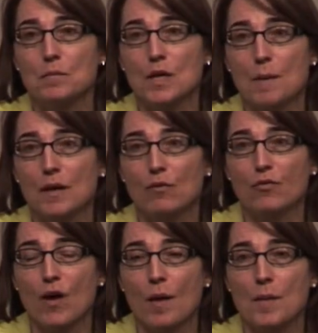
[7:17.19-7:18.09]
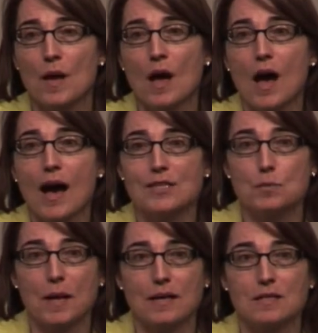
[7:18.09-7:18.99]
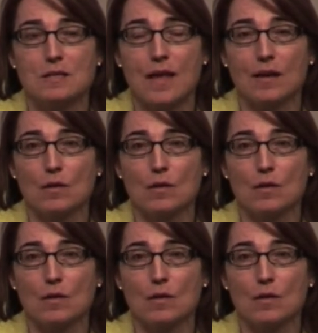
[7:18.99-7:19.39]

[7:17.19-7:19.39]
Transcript: coming from a space